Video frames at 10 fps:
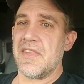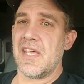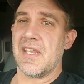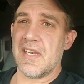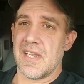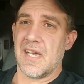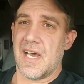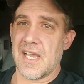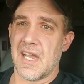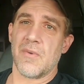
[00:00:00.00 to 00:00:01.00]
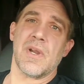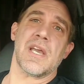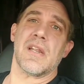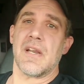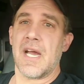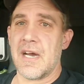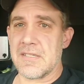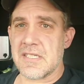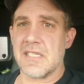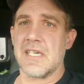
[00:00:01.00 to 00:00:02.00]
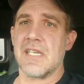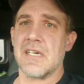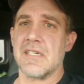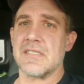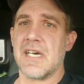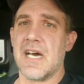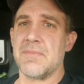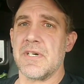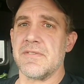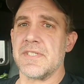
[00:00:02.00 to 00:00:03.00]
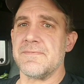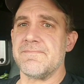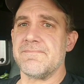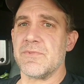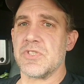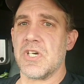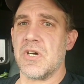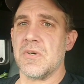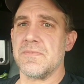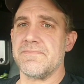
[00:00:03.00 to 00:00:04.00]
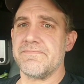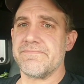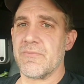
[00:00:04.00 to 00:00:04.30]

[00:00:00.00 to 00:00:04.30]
And then I got regular house cleaning on top of it. So,